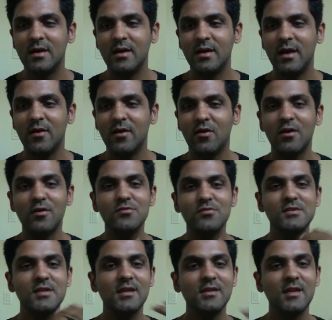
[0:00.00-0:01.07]
in order to
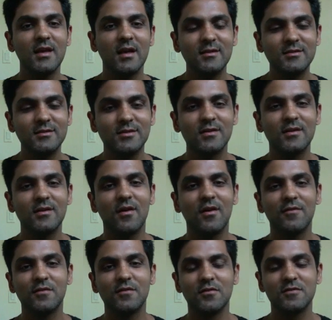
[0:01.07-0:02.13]
see the culture
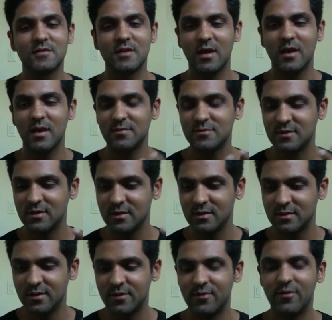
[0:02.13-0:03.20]
of those times and
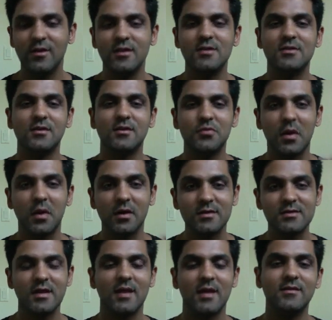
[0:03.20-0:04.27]
the tradition, to
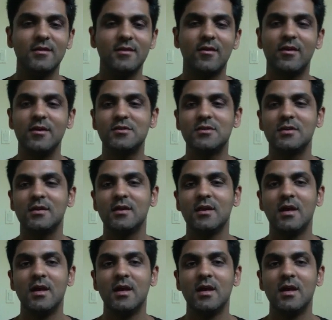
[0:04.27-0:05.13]
understand the tradition.